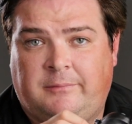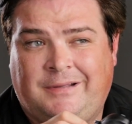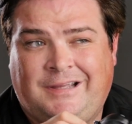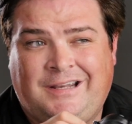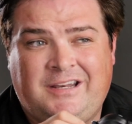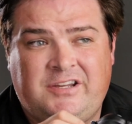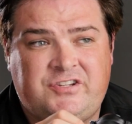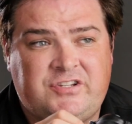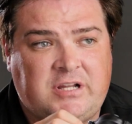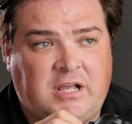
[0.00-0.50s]

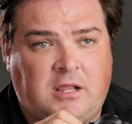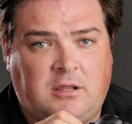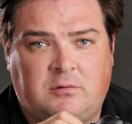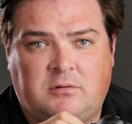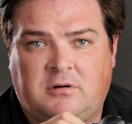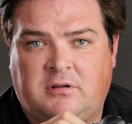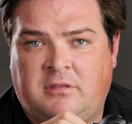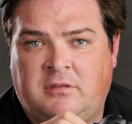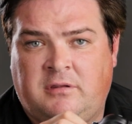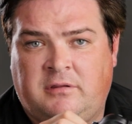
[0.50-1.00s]
Any
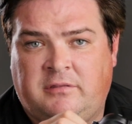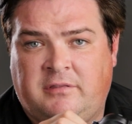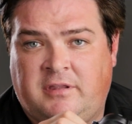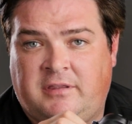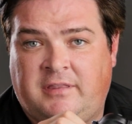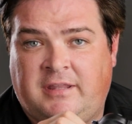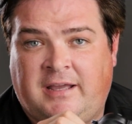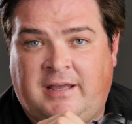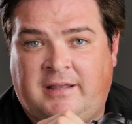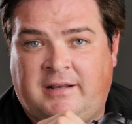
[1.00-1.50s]
shallower
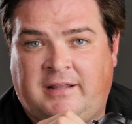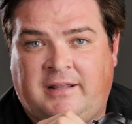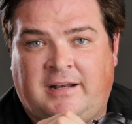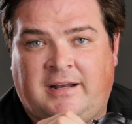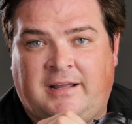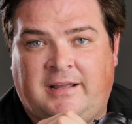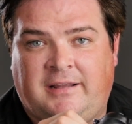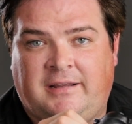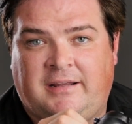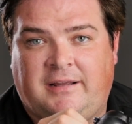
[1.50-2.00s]
than that, and
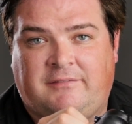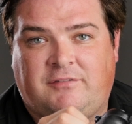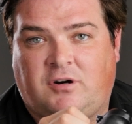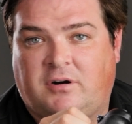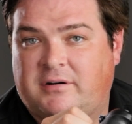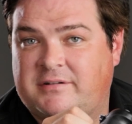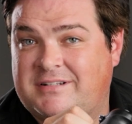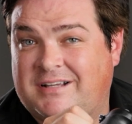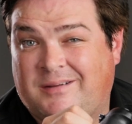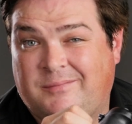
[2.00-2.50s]
I have a
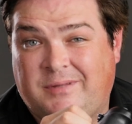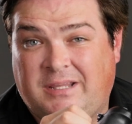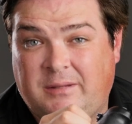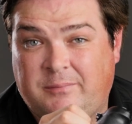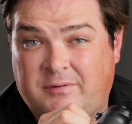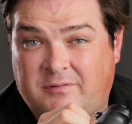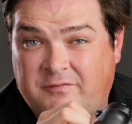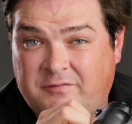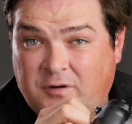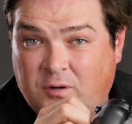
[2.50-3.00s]
hard time
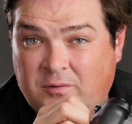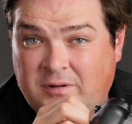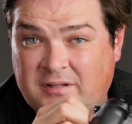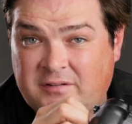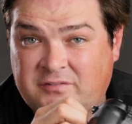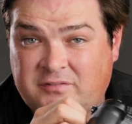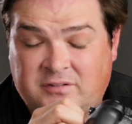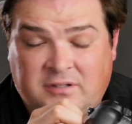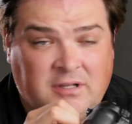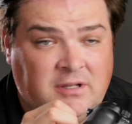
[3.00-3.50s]
keeping
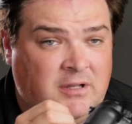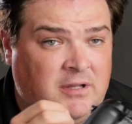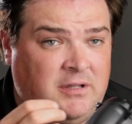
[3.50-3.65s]
focus.